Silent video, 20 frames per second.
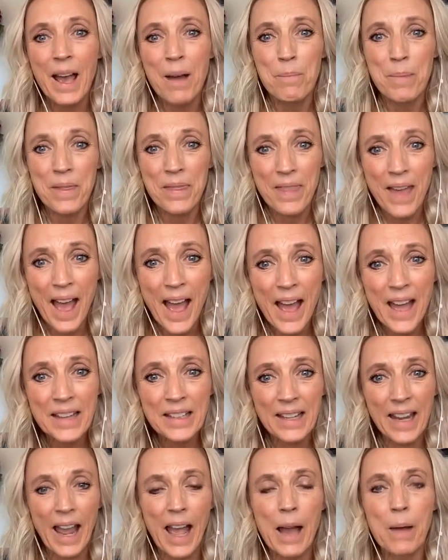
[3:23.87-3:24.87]
But that
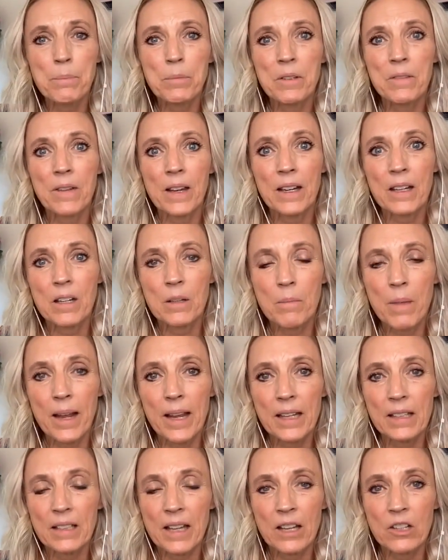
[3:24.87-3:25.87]
captivated my
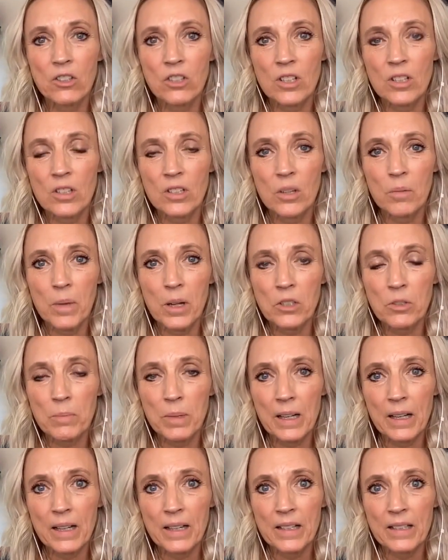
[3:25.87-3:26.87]
attention so much
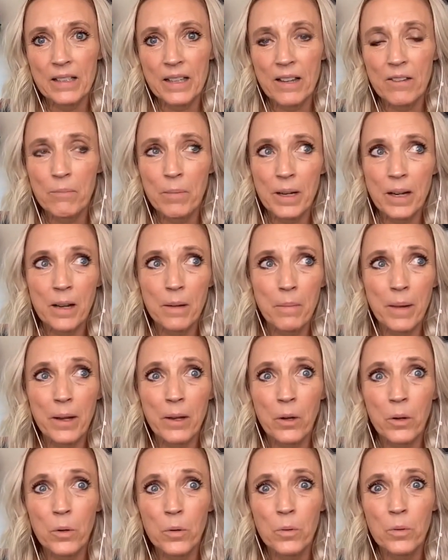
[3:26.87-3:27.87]
because I've been on my
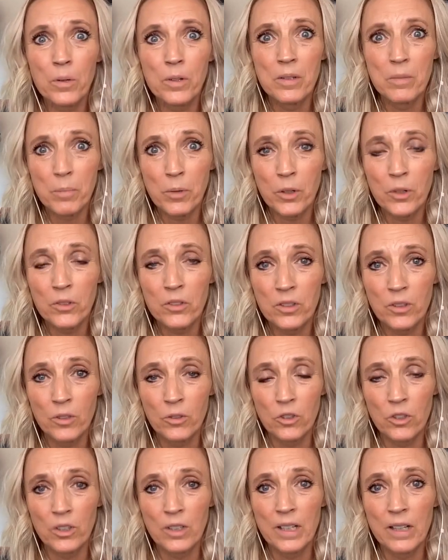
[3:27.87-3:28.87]
own personal
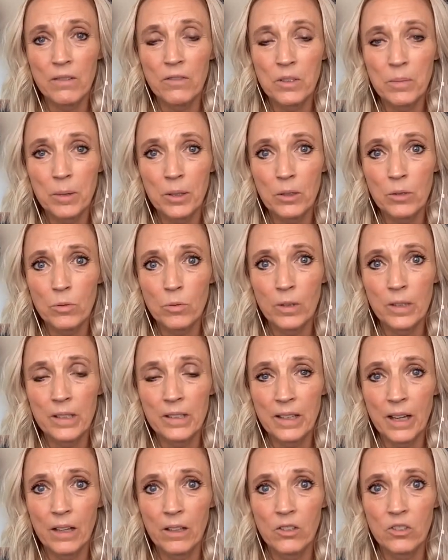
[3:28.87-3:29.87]
journey of spiritual
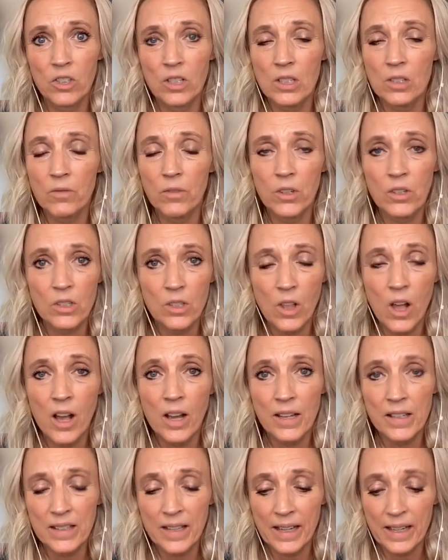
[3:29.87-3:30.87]
intelligence for as long
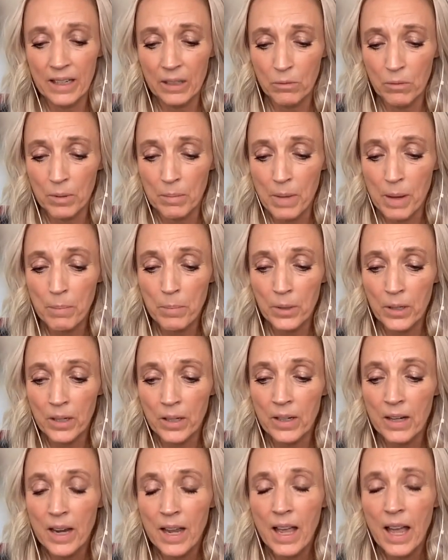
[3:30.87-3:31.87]
as I can
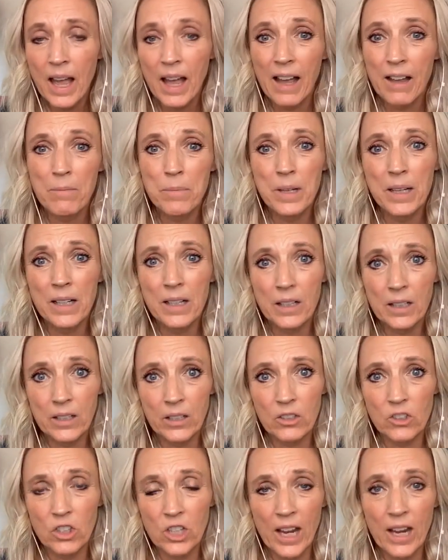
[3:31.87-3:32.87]
remember. I've been a
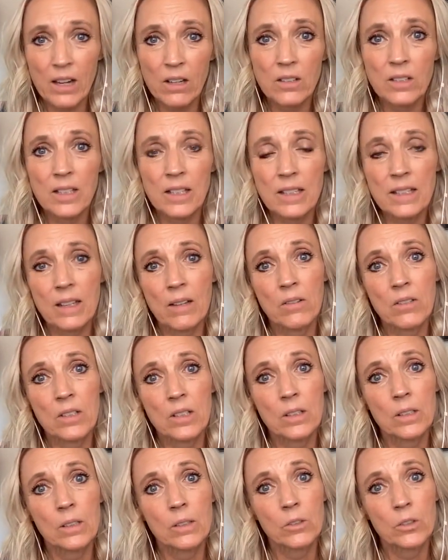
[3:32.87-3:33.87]
clear channel since I was a
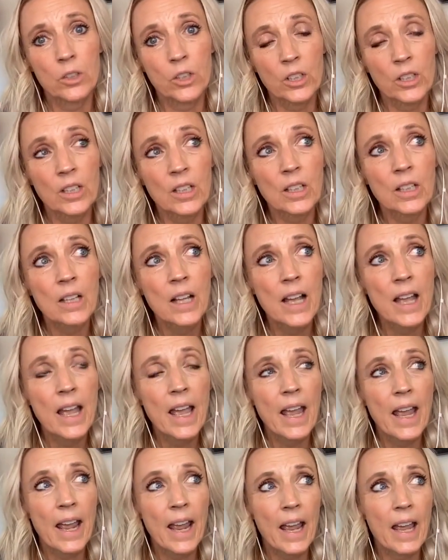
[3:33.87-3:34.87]
little girl.
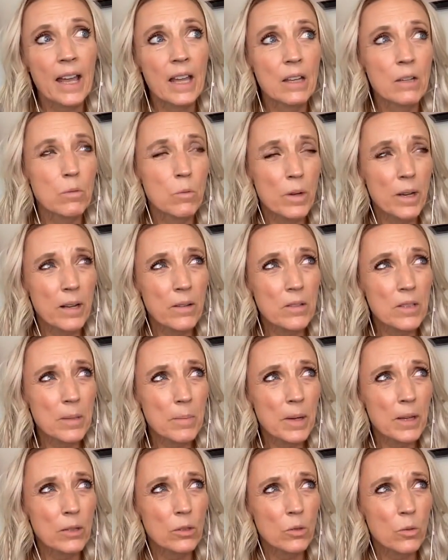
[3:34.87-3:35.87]
And when I was
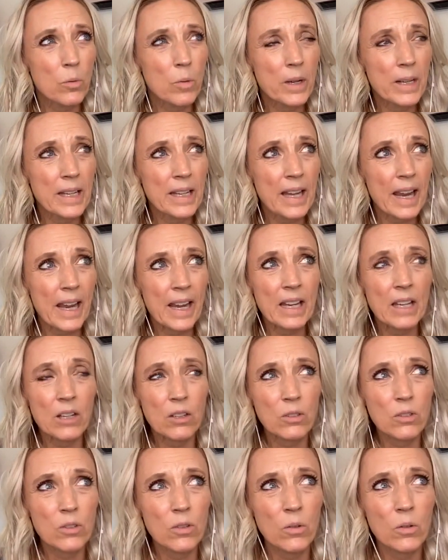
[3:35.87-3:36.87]
about 28
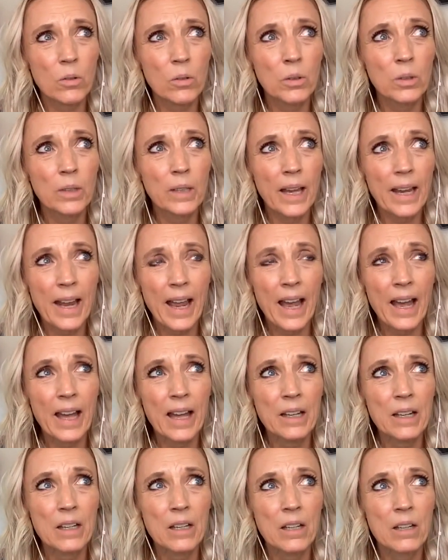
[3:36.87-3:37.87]
years old, I
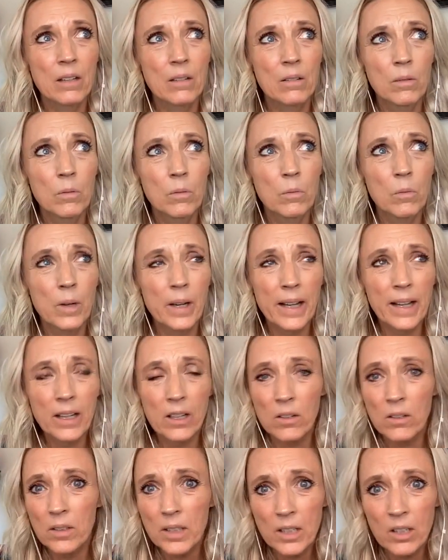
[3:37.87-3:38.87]
had what I can
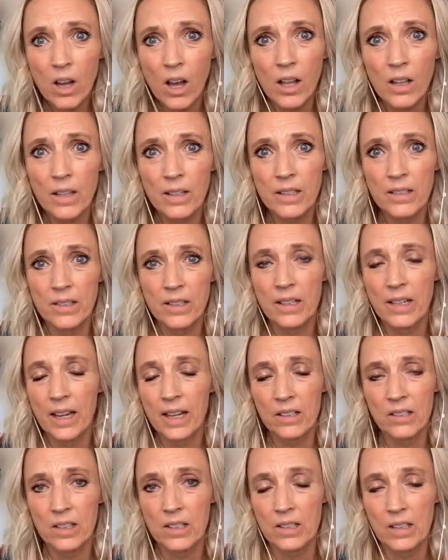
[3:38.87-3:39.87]
only call is an
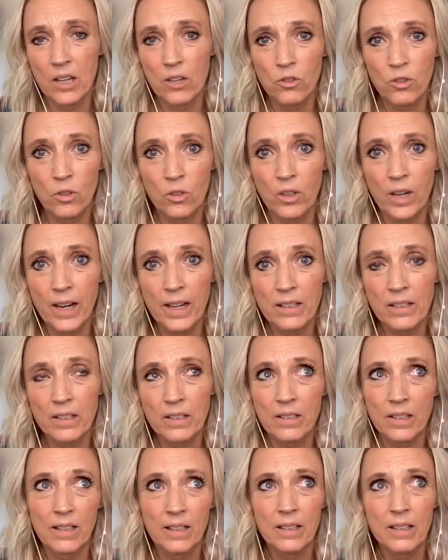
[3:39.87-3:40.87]
existential crisis.
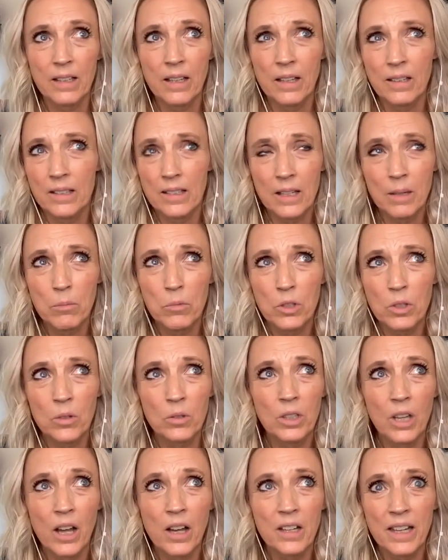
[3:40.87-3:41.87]
I see, it seems so
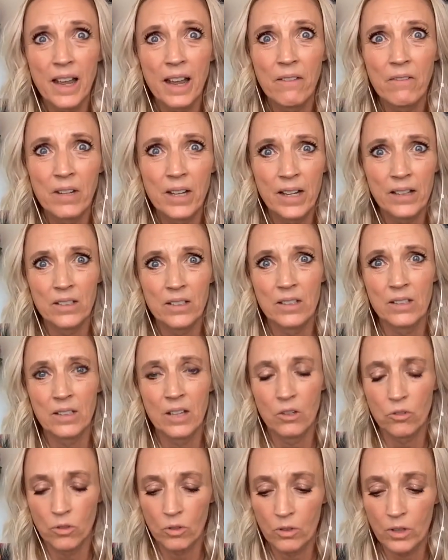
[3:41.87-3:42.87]
young to have an
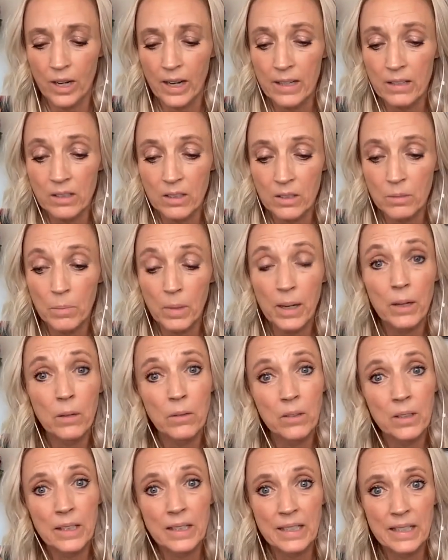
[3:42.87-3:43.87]
existential crisis, but I
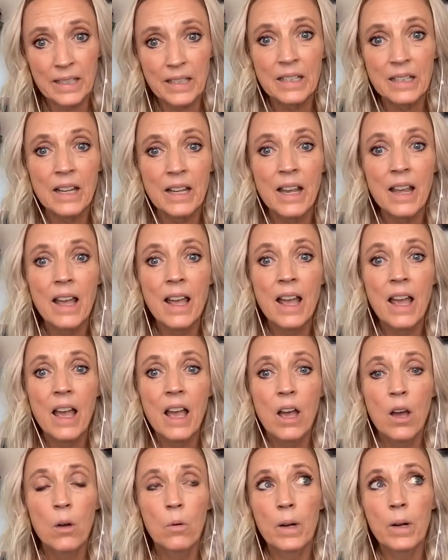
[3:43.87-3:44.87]
really did
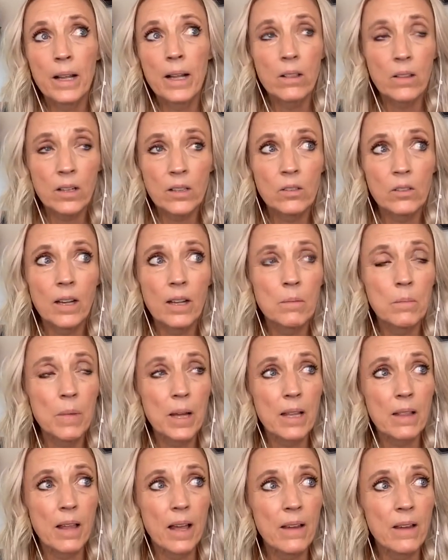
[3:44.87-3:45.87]
when I looked around my
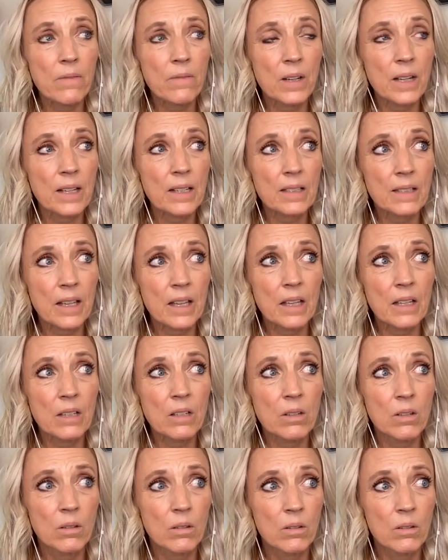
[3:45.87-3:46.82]
life and I said,